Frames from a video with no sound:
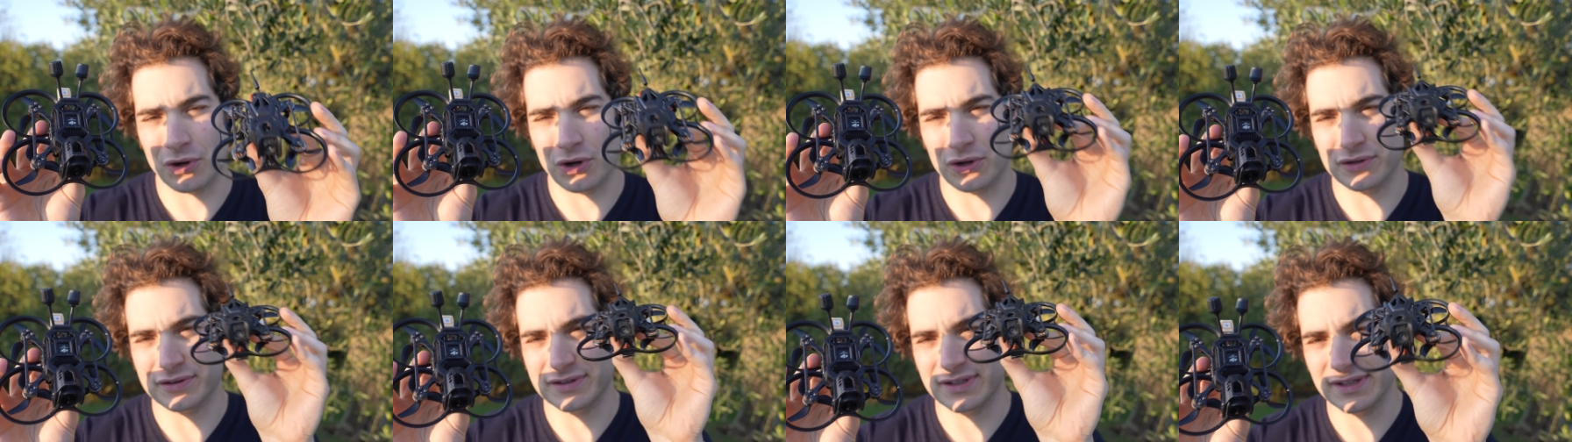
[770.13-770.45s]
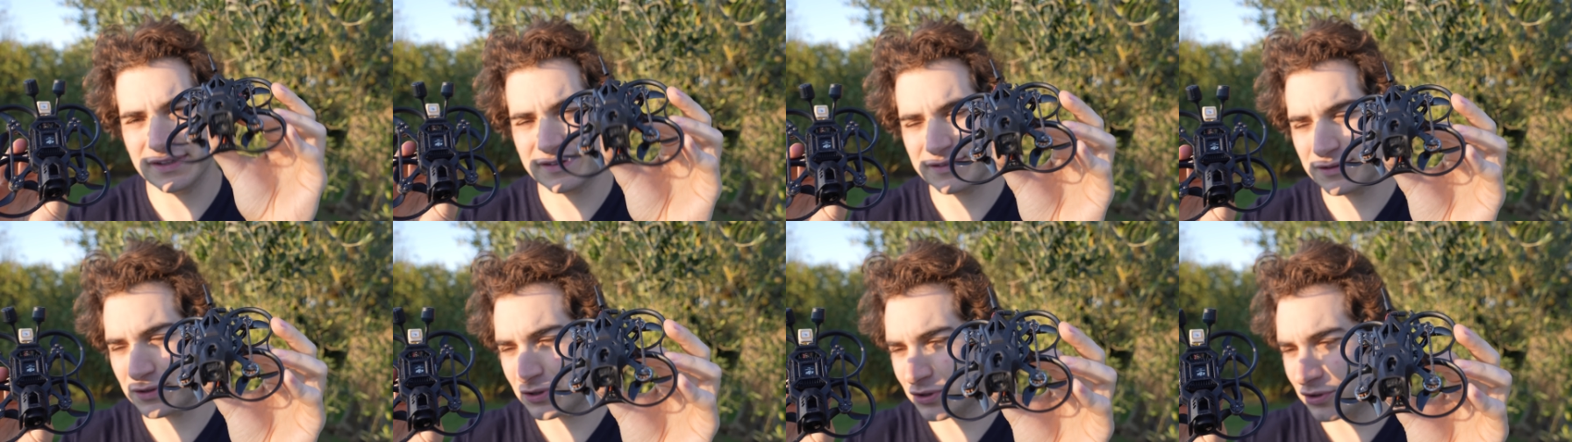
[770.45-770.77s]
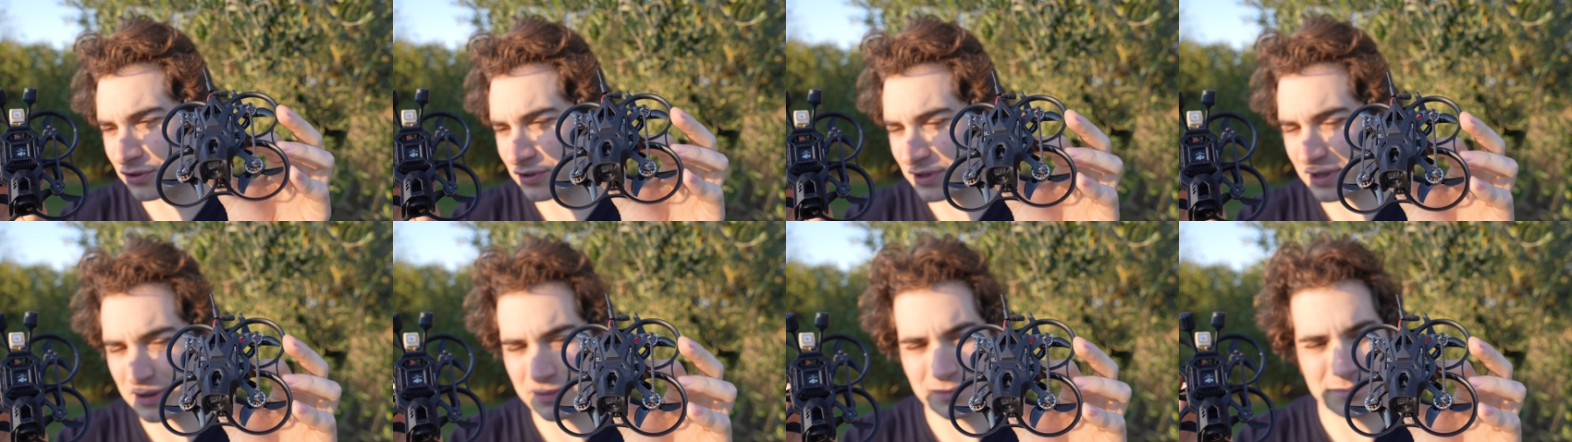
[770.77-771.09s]
on this
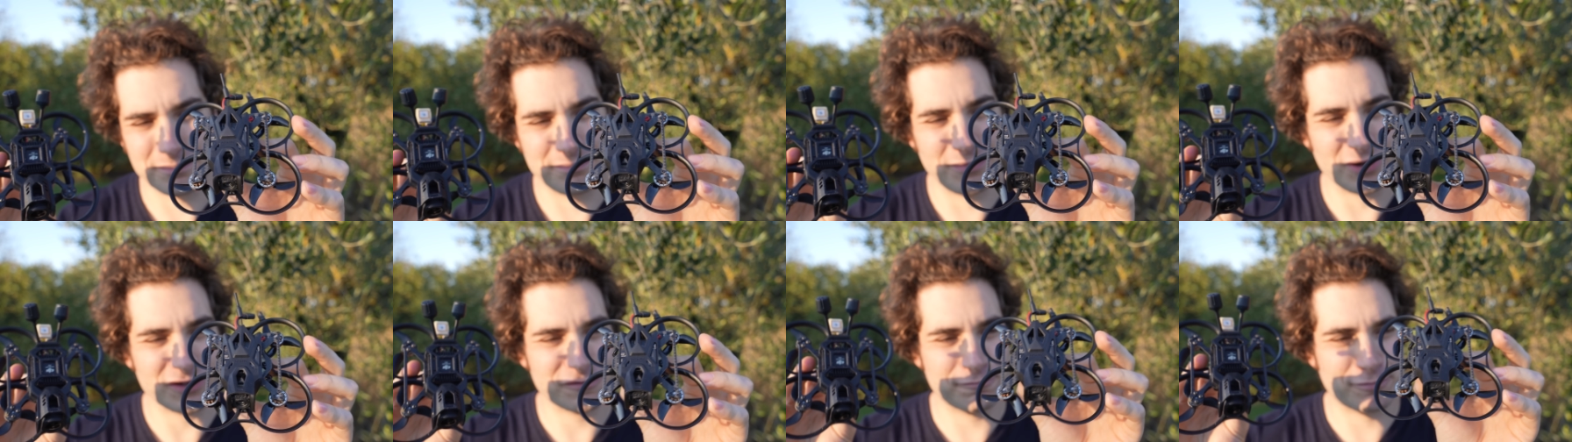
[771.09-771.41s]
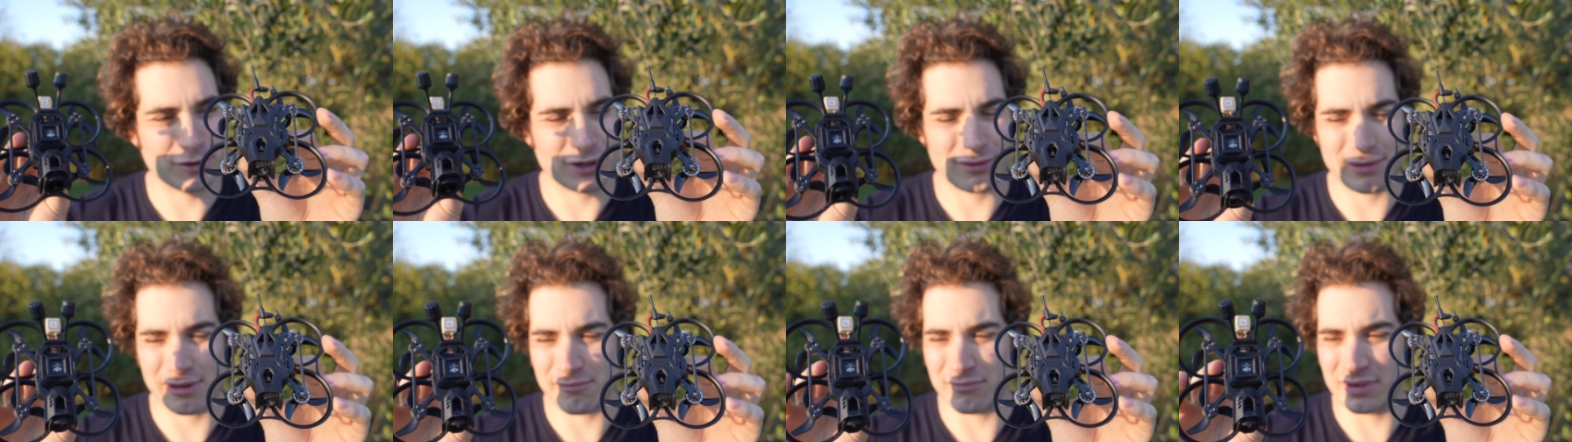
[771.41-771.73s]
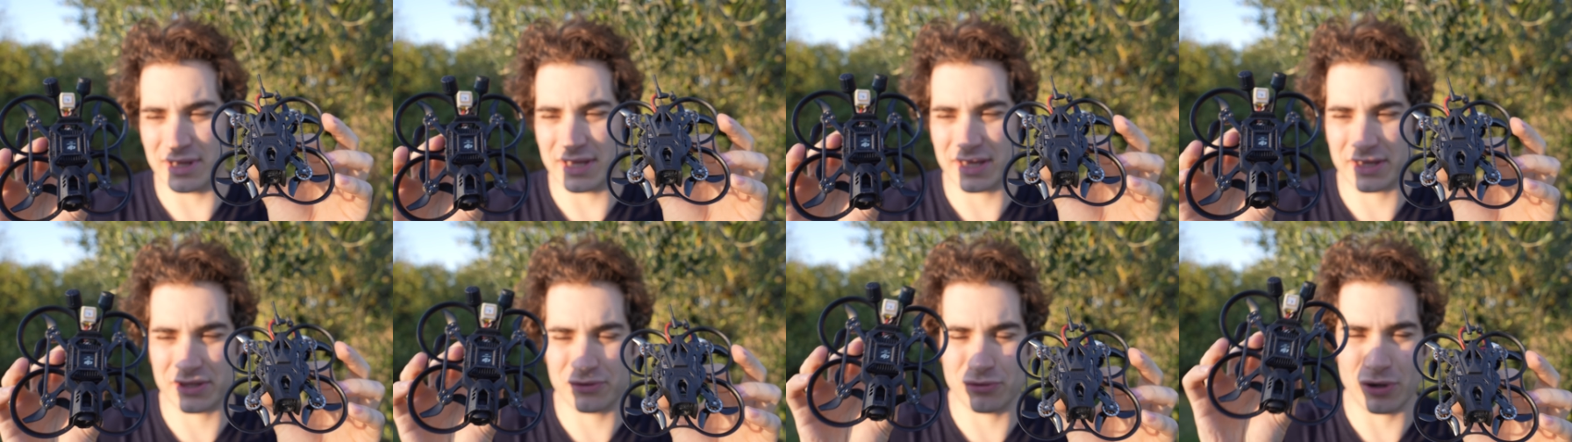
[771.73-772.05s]
drone, most
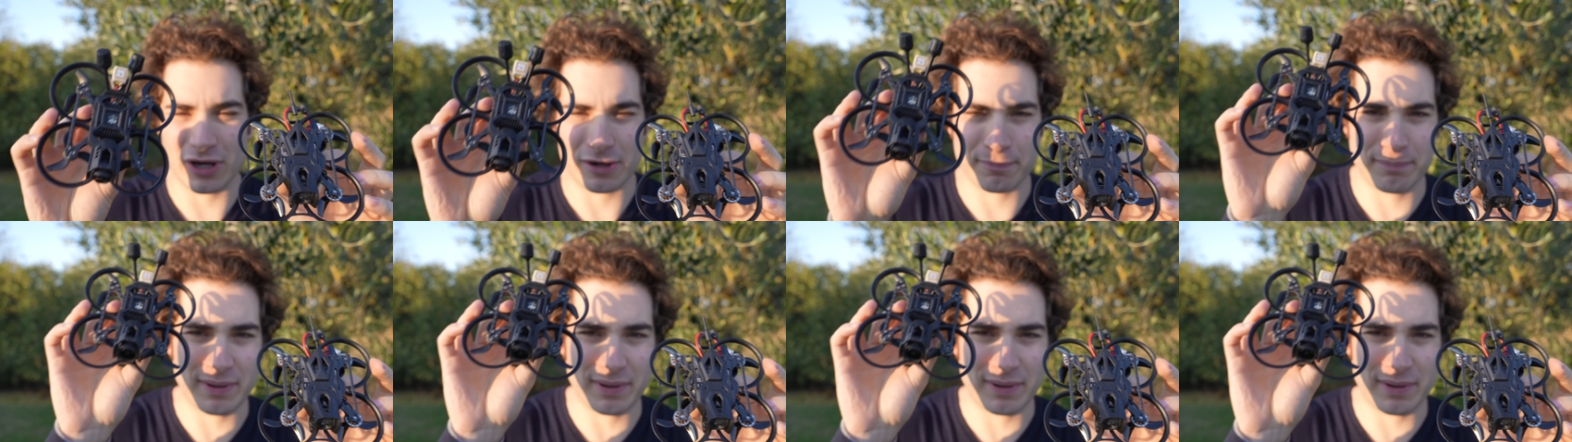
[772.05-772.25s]
probably you are